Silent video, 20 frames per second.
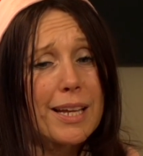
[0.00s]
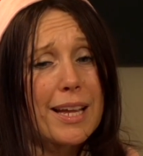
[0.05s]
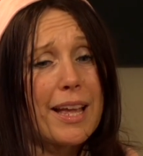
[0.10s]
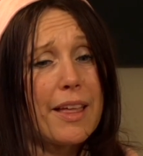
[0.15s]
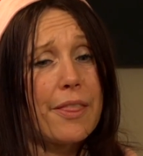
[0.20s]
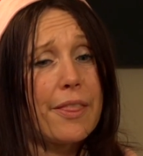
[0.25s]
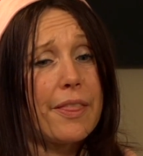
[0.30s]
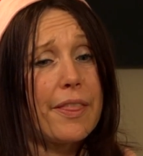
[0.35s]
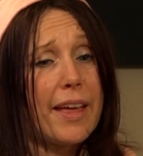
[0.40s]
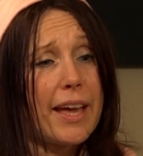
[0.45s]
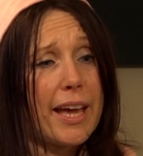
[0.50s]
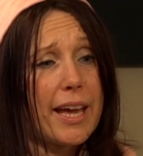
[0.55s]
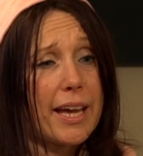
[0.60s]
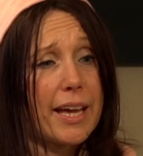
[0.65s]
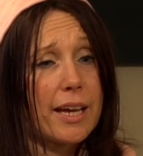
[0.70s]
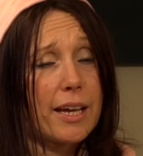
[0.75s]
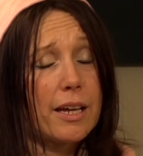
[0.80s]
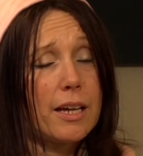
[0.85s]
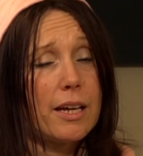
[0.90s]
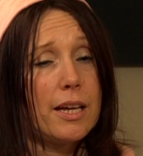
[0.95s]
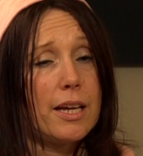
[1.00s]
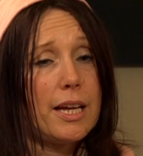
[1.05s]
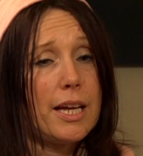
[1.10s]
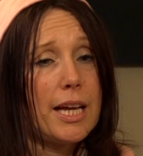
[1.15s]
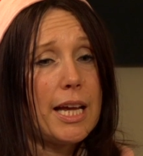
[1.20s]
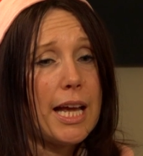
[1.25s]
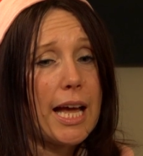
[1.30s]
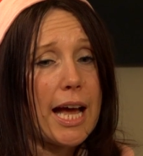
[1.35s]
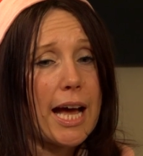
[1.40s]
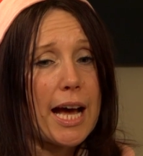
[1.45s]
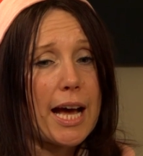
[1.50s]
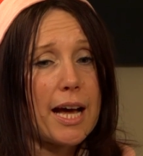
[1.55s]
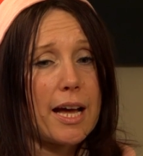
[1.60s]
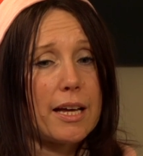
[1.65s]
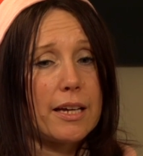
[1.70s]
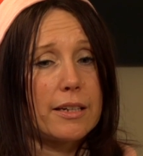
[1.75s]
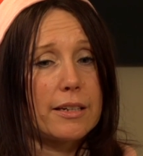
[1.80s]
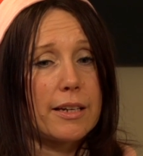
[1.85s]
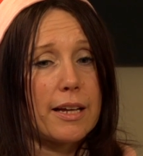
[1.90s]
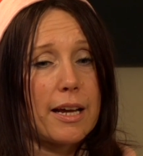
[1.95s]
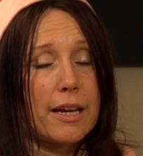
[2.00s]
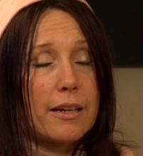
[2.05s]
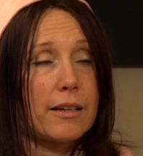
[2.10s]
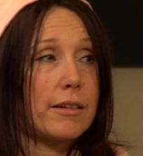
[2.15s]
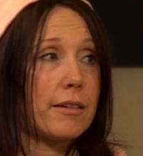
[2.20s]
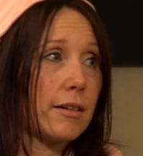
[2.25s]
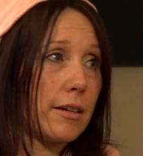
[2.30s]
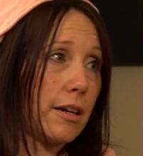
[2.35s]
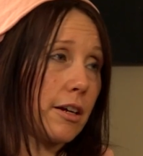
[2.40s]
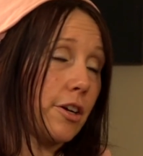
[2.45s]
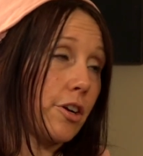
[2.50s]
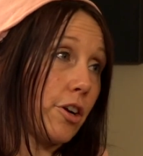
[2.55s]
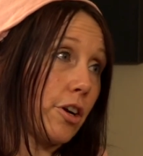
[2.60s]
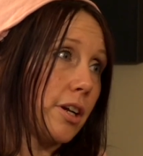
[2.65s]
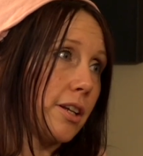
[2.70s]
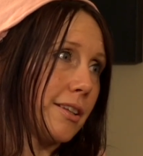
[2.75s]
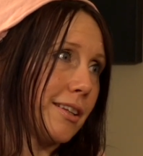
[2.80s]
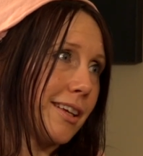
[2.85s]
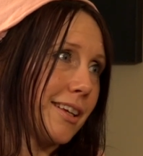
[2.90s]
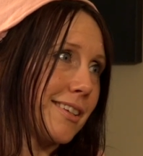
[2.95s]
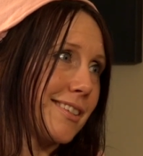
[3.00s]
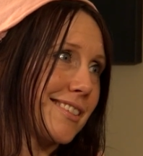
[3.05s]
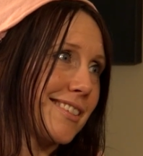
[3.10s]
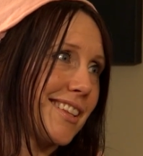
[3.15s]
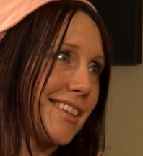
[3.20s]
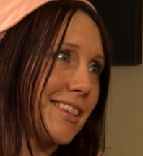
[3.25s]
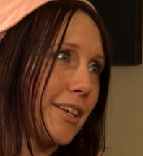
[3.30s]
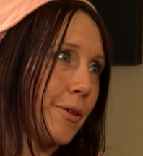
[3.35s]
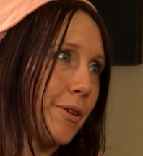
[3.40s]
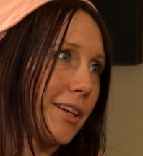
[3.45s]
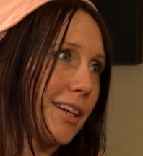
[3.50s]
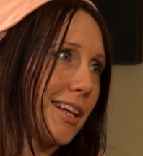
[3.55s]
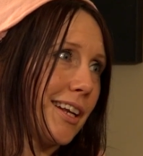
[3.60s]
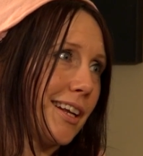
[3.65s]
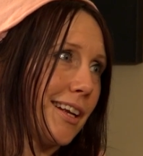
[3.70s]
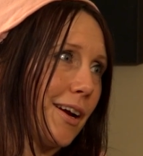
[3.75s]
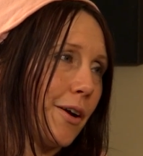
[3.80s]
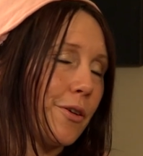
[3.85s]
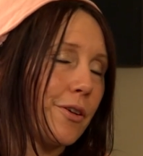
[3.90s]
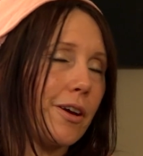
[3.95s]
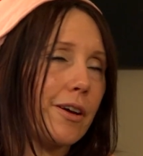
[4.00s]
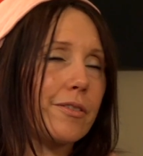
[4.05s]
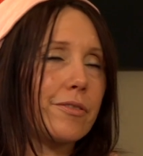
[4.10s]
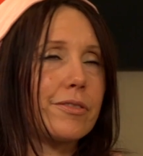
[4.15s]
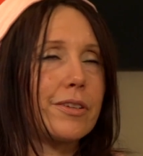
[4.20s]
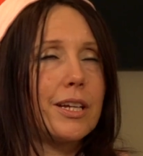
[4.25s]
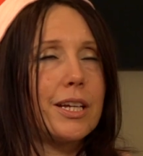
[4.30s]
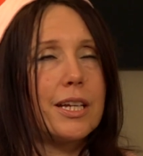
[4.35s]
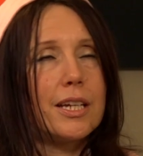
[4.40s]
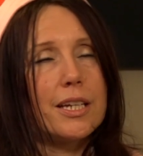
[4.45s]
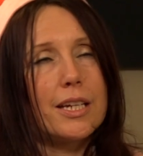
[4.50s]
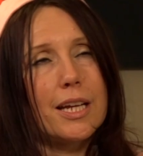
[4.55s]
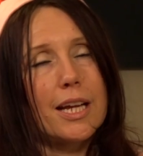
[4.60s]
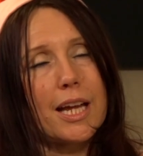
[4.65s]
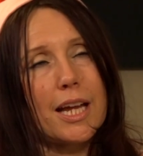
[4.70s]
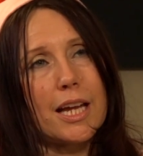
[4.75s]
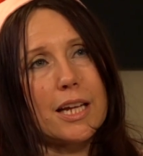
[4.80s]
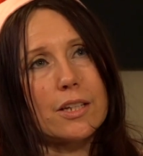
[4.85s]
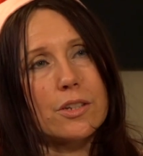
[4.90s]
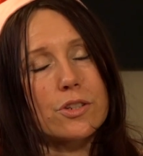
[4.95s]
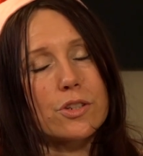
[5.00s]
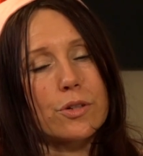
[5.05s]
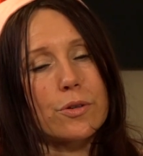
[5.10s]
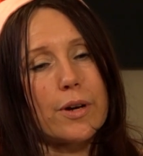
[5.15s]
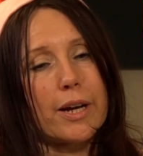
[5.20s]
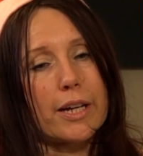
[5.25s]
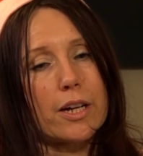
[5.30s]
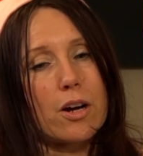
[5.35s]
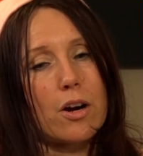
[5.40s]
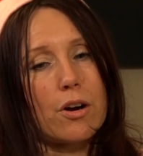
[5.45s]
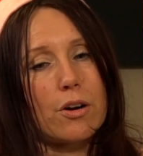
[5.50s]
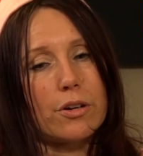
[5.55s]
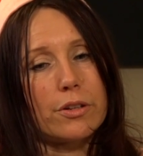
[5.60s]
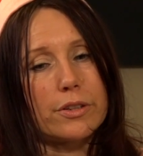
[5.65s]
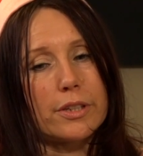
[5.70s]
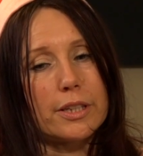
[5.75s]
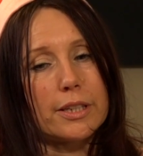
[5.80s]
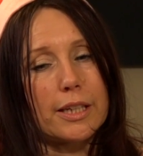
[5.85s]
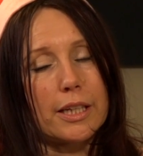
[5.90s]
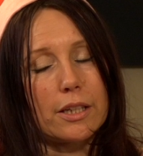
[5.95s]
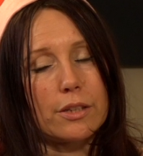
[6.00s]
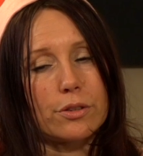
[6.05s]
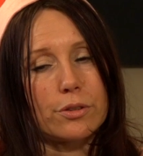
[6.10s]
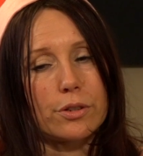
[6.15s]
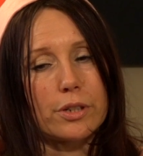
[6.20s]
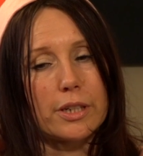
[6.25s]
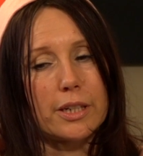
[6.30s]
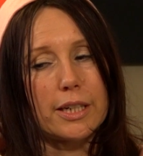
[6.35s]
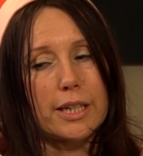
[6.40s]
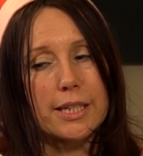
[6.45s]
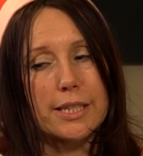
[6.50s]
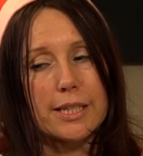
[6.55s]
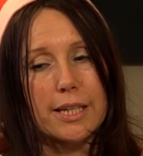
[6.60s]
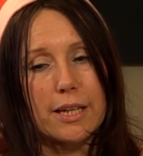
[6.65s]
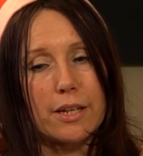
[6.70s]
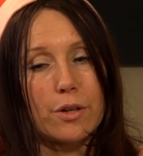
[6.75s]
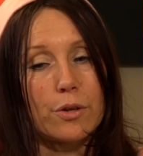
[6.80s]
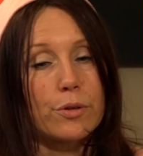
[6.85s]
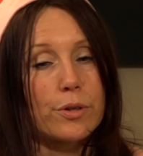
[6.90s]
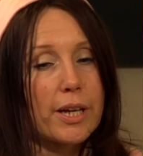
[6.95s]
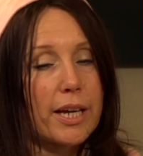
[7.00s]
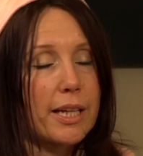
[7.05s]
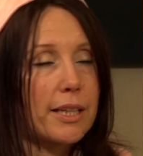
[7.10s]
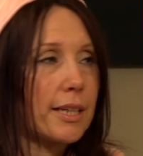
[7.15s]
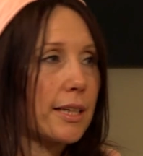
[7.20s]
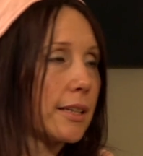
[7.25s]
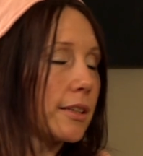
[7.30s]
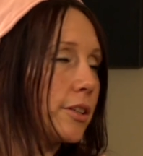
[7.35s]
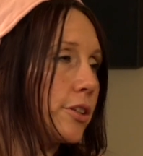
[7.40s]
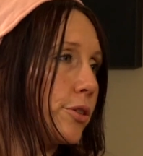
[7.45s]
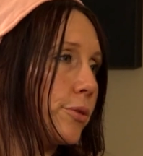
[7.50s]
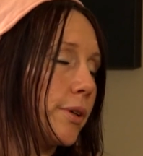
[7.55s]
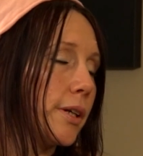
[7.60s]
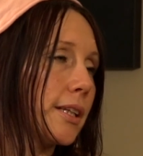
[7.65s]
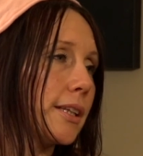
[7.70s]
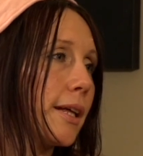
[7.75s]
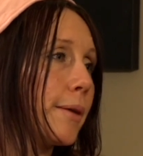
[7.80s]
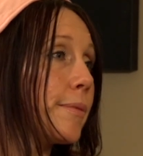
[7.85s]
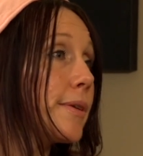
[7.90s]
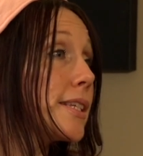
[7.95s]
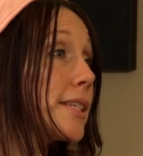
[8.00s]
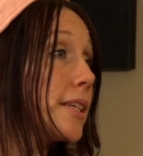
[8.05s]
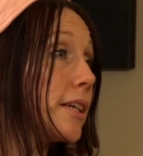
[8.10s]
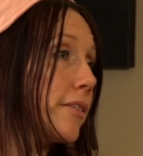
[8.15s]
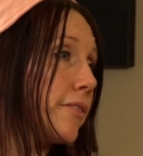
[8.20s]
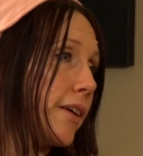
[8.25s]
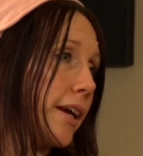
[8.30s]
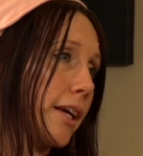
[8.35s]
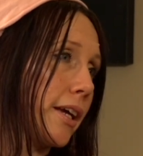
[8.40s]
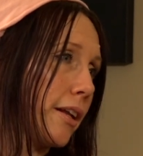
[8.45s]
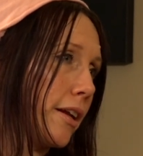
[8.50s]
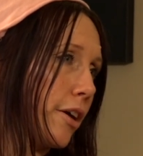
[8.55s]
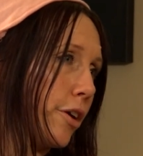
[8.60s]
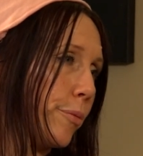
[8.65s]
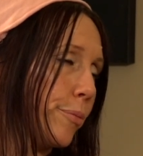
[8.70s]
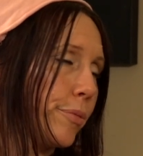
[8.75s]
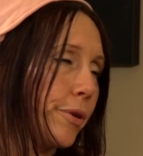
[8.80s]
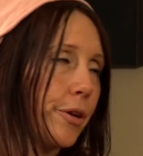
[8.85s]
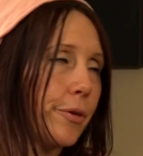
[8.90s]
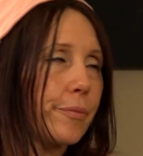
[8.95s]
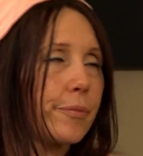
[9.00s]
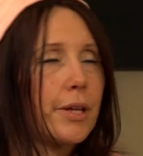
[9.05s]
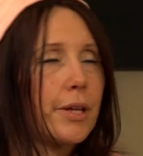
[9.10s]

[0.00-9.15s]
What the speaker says: And they had a current lease that they were getting out of. And so I called the landlord and I said, okay, like, you know what, let me see if I can help you.